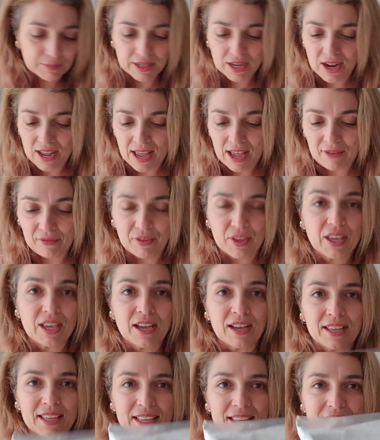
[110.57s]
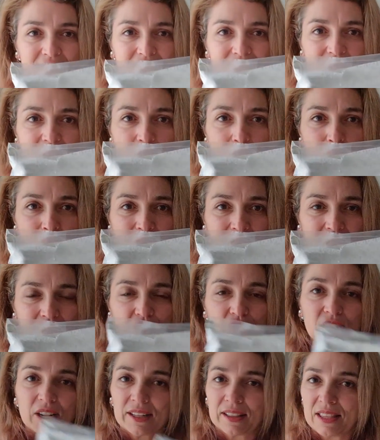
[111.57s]
that I have here is
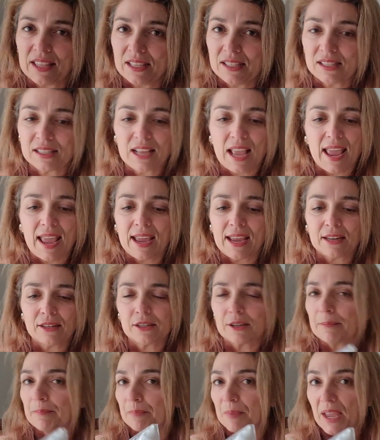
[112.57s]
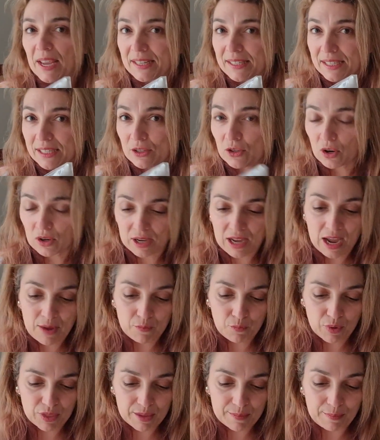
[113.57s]
packaged like this, and it did not
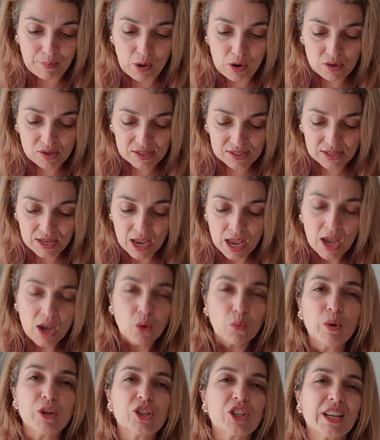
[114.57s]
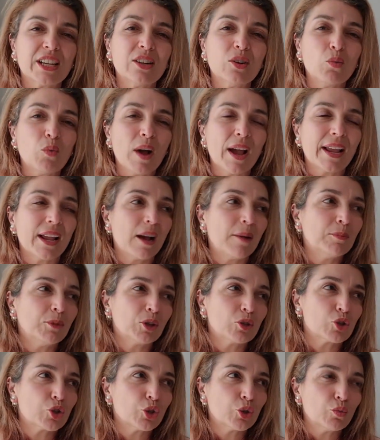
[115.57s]
come with a box, which in a way I'm
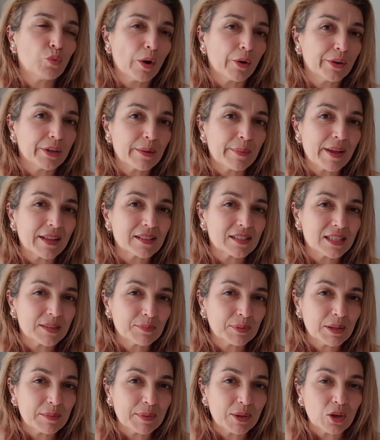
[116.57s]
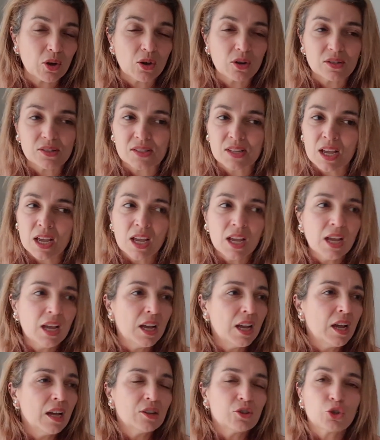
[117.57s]
not too worried about, simply because
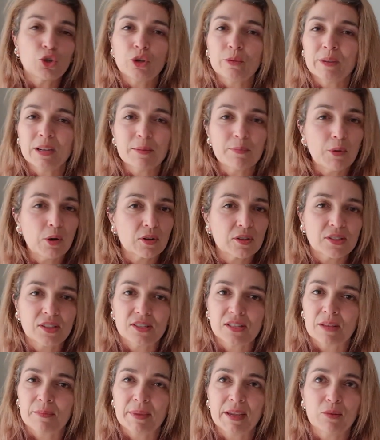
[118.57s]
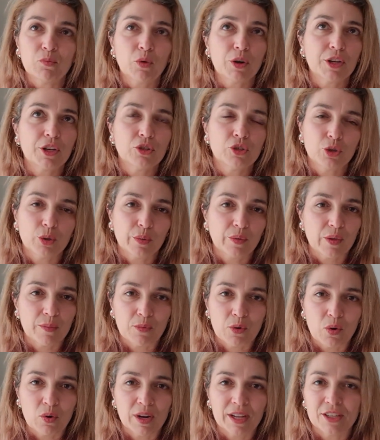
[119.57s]
too many boxes. I mean, what do you do with them
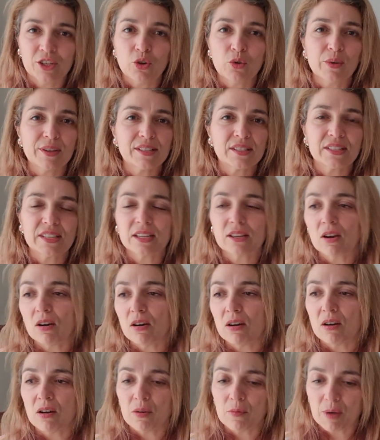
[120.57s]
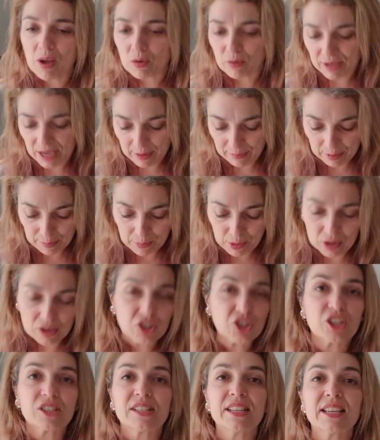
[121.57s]
all? And you always think, oh, I'll keep the
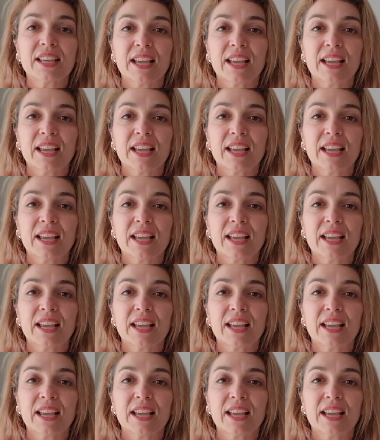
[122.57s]
box just in